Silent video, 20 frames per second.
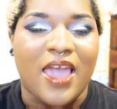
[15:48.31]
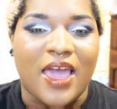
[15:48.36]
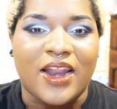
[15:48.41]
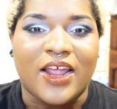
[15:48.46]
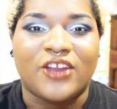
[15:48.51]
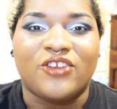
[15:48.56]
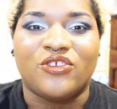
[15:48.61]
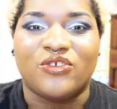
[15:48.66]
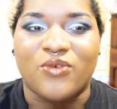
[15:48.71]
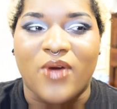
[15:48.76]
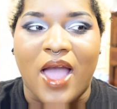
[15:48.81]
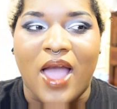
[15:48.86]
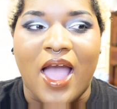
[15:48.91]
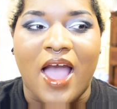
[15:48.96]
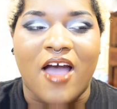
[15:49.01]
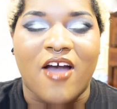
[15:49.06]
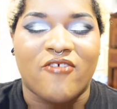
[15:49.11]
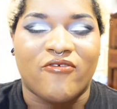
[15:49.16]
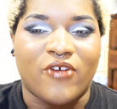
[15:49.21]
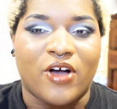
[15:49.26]
And I do
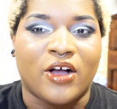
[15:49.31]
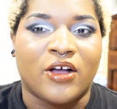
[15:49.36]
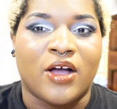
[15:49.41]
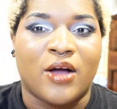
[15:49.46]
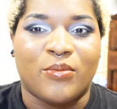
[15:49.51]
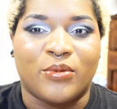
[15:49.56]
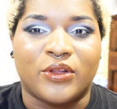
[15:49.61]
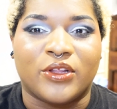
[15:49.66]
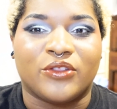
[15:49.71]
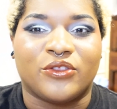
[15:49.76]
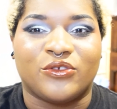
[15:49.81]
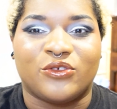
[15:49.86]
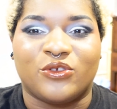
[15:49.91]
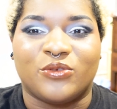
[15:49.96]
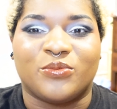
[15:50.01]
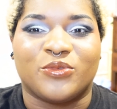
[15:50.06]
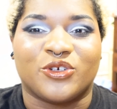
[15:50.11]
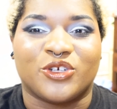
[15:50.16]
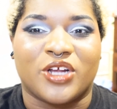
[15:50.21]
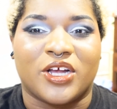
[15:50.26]
have a couple other
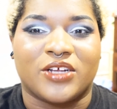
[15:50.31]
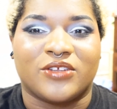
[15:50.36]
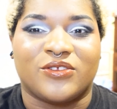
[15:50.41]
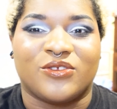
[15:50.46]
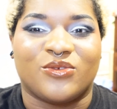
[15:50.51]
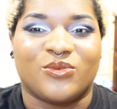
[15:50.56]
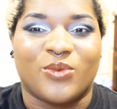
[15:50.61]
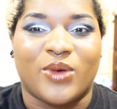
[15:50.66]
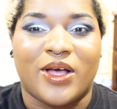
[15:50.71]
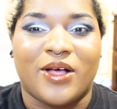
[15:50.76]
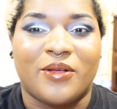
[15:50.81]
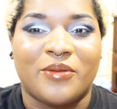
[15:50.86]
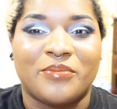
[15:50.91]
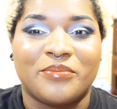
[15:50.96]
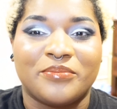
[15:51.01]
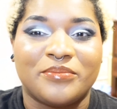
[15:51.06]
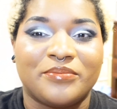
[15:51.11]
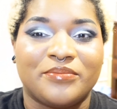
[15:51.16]
Super Shocks as well.